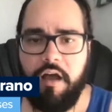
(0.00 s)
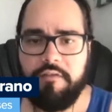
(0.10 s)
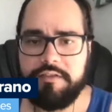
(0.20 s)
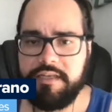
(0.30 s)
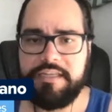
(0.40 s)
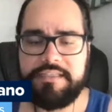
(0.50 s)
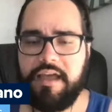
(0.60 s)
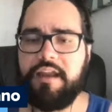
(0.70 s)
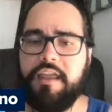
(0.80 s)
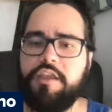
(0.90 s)
Obviously, he's
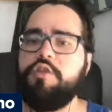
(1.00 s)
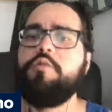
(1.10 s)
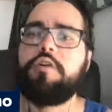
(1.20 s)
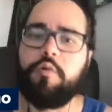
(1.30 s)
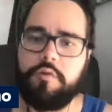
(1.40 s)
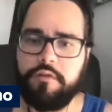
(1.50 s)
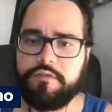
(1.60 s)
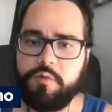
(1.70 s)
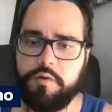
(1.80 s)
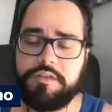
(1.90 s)
not a unicorn
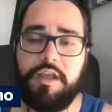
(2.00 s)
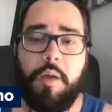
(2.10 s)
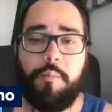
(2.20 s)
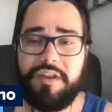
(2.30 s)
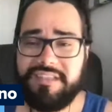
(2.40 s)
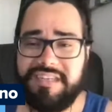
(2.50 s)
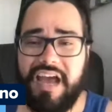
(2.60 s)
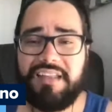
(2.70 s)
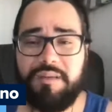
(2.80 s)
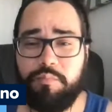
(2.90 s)
of sorts, but is
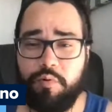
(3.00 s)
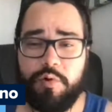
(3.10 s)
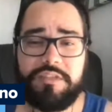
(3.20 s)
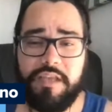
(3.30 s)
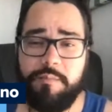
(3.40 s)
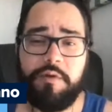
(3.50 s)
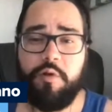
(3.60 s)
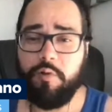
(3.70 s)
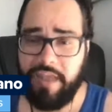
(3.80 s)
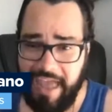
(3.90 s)
not the
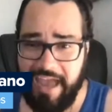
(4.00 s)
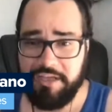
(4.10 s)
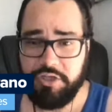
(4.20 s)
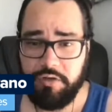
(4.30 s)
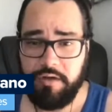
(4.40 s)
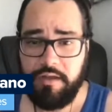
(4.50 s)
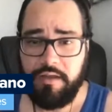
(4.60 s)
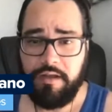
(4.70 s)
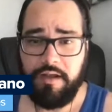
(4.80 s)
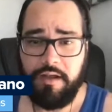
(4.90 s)
prototypical catcher
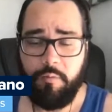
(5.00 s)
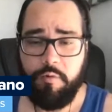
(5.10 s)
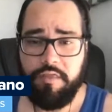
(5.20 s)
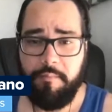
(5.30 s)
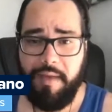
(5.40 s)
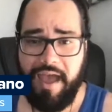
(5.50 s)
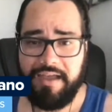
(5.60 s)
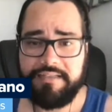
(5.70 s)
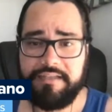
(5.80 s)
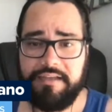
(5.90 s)
with a
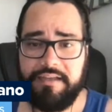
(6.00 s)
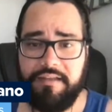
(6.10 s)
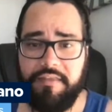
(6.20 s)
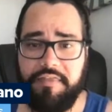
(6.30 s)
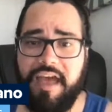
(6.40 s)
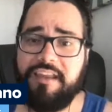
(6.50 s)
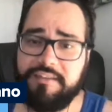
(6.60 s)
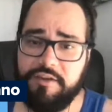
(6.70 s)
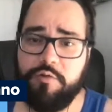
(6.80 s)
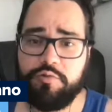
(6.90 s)
bat.
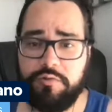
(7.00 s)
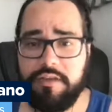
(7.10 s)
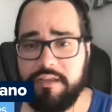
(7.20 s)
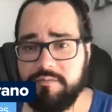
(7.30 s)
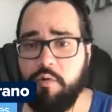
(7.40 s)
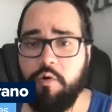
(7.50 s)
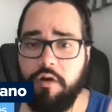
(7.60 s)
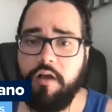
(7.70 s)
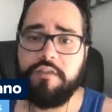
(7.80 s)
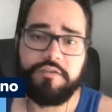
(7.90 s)
That usually is
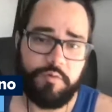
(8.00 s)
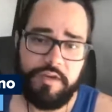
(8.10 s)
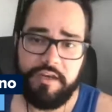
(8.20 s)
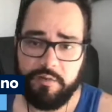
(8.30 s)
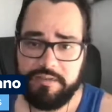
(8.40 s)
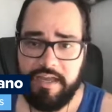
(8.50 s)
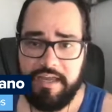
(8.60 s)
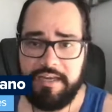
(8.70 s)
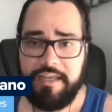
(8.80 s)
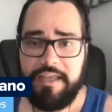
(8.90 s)
more on the Zunino
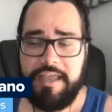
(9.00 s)
side.